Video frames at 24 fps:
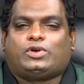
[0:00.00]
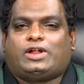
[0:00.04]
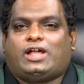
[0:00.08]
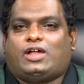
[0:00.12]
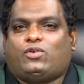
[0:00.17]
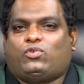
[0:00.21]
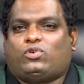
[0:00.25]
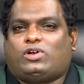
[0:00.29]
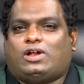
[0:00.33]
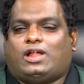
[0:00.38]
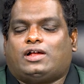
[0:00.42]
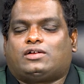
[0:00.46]
Today
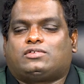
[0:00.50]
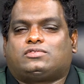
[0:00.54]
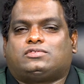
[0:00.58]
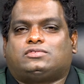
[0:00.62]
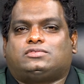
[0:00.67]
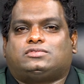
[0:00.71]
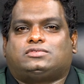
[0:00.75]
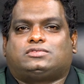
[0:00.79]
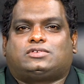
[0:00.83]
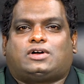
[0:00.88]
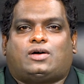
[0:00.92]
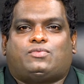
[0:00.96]
I would like
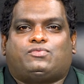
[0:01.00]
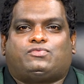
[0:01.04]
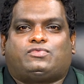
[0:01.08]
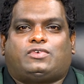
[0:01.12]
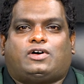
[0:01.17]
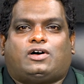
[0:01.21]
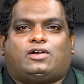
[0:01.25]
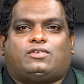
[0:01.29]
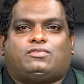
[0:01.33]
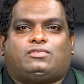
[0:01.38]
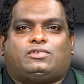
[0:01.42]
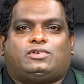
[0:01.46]
to come
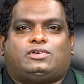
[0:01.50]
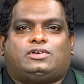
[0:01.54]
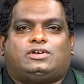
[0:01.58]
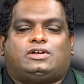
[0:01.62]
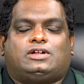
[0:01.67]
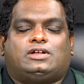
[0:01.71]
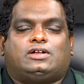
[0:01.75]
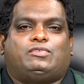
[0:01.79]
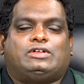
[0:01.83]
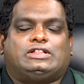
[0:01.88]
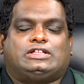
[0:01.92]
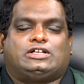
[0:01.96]

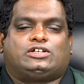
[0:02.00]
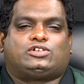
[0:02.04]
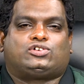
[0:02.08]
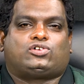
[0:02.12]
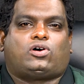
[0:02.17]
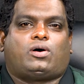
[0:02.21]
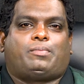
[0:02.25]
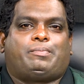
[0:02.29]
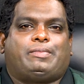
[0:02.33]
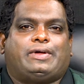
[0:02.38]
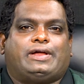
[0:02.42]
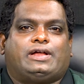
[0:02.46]
forward with a
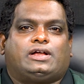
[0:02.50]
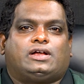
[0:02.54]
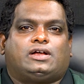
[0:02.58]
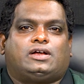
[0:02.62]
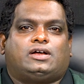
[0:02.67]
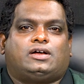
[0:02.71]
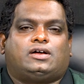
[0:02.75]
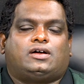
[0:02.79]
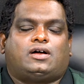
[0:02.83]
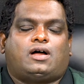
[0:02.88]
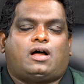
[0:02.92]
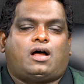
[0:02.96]
topic,
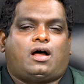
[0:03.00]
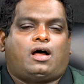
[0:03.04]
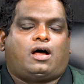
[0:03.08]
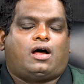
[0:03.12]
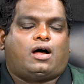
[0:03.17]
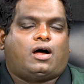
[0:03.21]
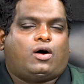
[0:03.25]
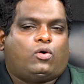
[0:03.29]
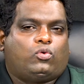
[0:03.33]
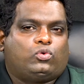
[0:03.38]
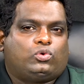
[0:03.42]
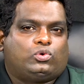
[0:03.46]

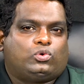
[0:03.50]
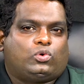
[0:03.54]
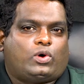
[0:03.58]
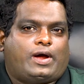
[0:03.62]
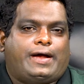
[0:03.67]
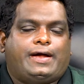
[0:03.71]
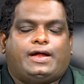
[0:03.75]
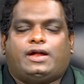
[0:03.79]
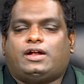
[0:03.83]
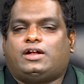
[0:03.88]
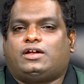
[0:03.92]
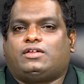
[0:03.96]
how to
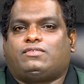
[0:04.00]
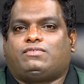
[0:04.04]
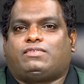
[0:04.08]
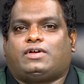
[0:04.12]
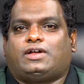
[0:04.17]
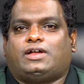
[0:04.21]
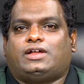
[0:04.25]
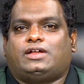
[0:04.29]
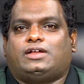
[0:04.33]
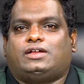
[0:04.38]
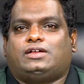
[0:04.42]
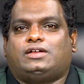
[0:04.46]

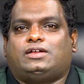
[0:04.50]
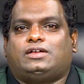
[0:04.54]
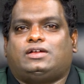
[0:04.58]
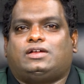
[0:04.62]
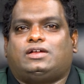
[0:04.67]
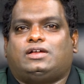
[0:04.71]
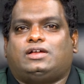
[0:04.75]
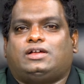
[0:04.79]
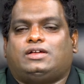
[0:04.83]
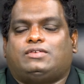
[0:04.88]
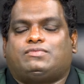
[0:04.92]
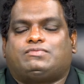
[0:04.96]
identify
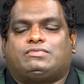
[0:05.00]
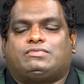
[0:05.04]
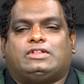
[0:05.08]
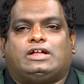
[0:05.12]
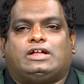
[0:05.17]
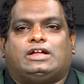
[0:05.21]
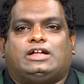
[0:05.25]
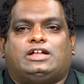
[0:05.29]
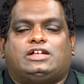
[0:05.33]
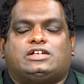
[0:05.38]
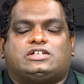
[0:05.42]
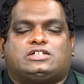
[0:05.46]
if
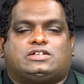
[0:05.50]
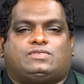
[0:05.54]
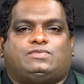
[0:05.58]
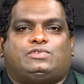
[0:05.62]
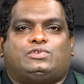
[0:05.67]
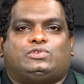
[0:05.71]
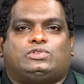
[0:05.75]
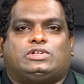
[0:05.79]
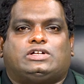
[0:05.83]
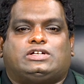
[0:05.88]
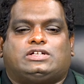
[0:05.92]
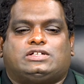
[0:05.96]
the
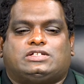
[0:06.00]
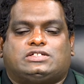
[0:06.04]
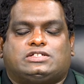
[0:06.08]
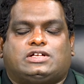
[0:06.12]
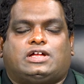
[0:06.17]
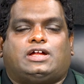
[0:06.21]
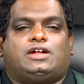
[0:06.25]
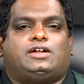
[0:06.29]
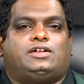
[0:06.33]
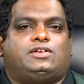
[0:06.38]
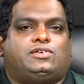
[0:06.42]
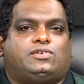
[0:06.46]
interview that is
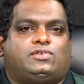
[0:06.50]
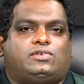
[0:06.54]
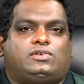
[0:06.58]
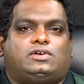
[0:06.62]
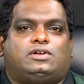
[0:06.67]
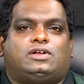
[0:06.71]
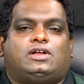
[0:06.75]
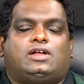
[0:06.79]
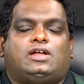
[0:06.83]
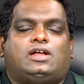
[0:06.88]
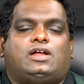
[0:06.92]
scheduled